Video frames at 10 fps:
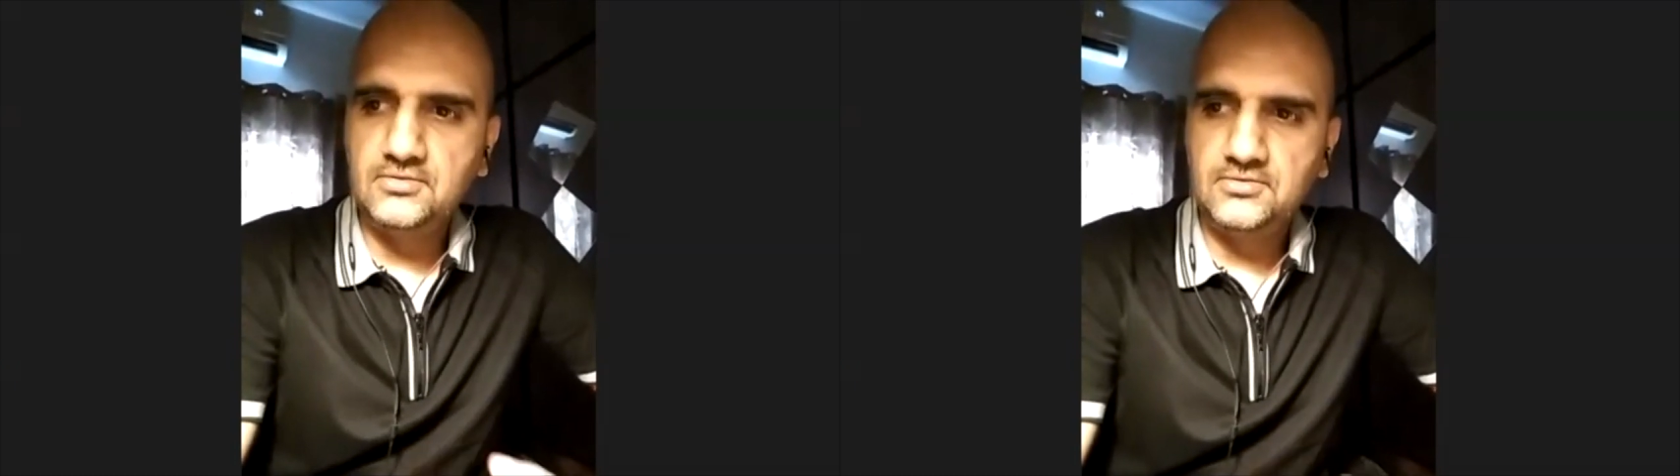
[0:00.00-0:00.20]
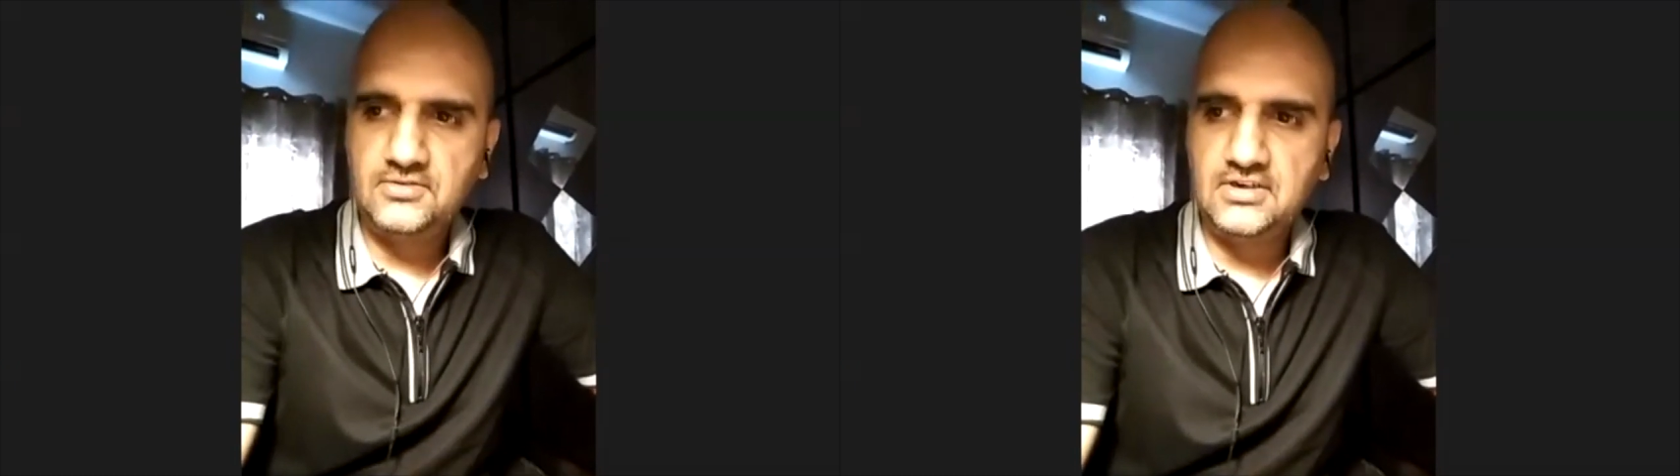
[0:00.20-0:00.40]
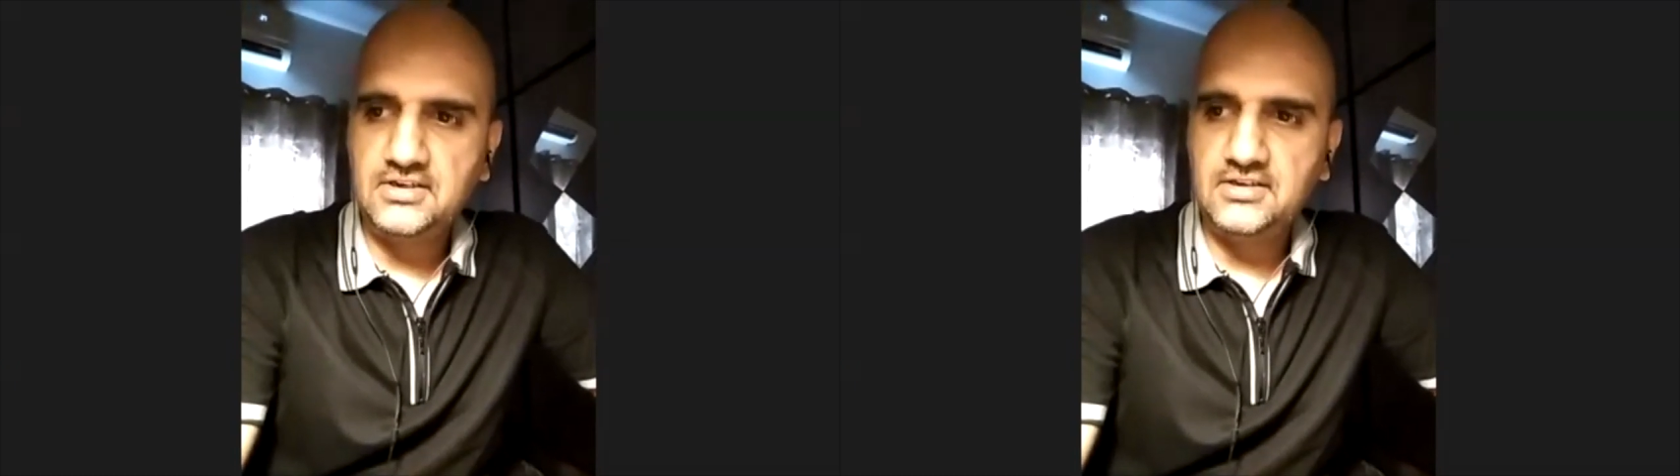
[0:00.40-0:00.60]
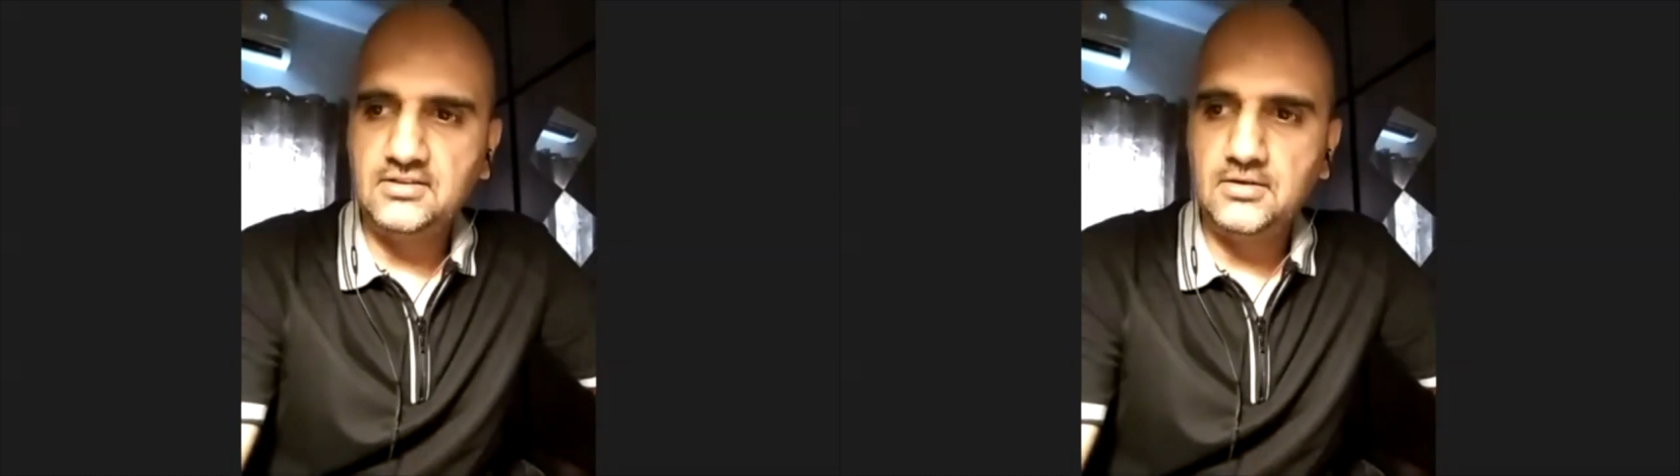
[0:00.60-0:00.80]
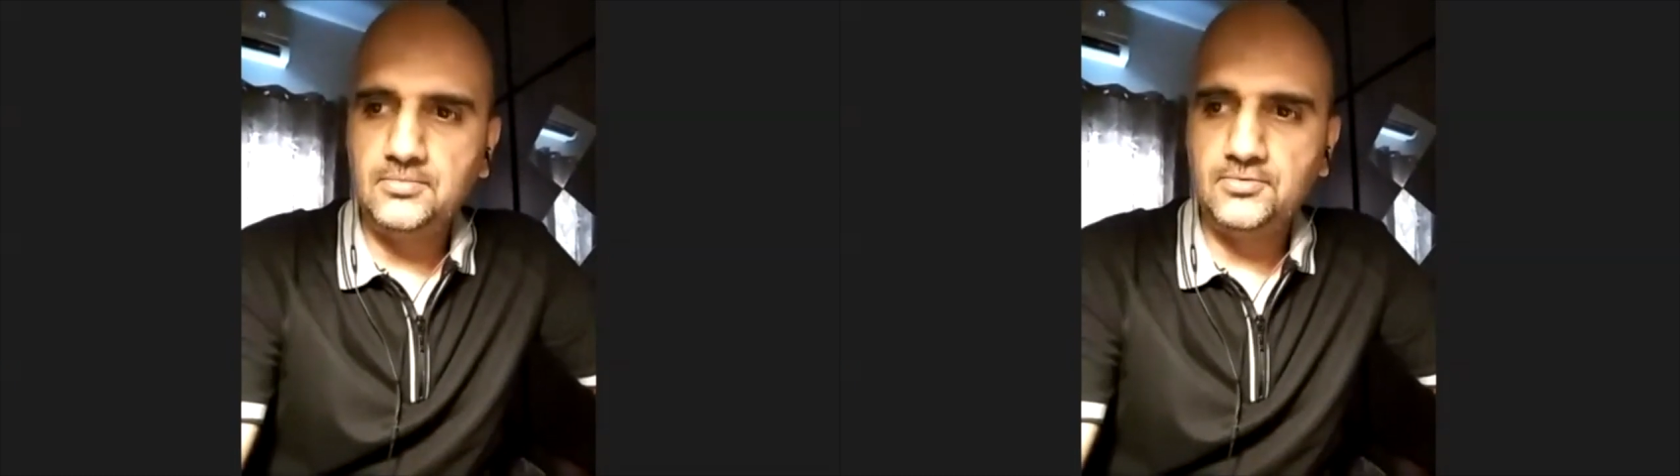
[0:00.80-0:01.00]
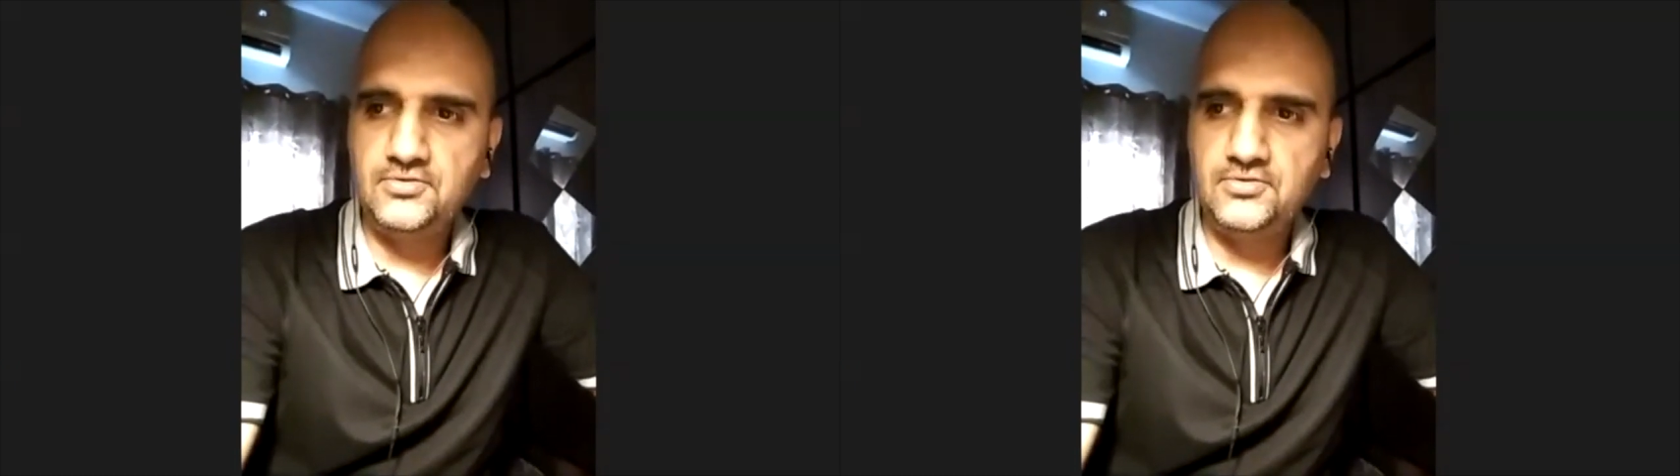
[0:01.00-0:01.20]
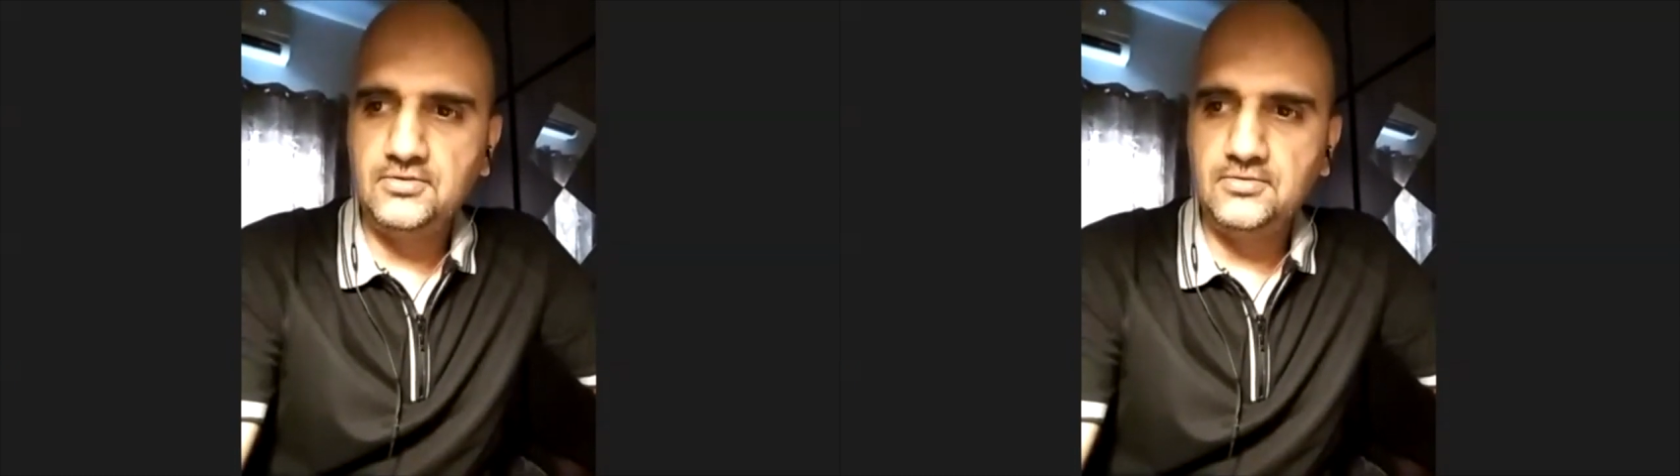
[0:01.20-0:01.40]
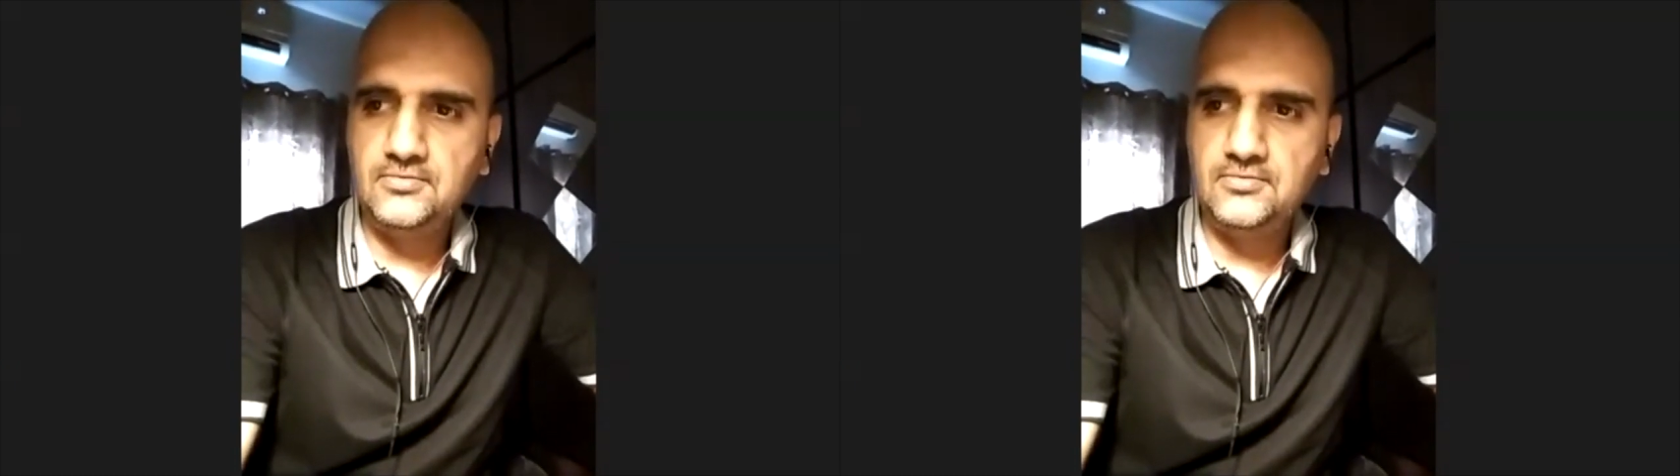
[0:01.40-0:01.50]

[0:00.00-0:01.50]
starting the procedure,